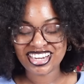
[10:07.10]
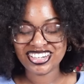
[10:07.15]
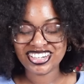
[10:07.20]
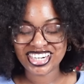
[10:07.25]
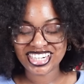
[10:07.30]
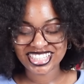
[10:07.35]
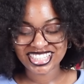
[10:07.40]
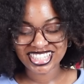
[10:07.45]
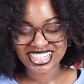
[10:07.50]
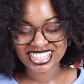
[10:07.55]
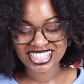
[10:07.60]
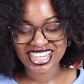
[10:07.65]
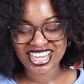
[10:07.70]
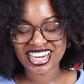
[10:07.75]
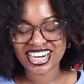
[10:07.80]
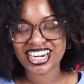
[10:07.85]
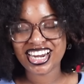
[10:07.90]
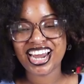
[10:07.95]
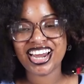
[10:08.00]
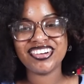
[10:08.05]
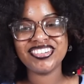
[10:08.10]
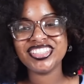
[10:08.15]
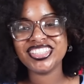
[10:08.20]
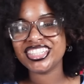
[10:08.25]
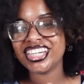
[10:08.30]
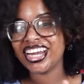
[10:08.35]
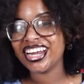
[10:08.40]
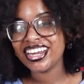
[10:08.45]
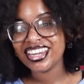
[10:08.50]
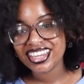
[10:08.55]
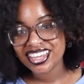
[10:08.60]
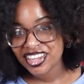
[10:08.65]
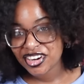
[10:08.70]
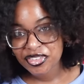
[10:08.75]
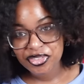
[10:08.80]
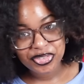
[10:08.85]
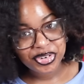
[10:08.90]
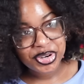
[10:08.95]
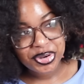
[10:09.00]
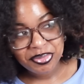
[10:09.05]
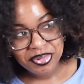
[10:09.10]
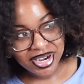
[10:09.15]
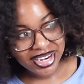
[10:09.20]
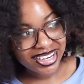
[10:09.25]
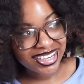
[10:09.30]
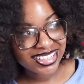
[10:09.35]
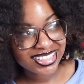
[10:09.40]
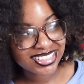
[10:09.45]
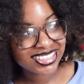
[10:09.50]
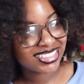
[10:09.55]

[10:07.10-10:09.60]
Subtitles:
know that TikTok, I wish I can get a free bag of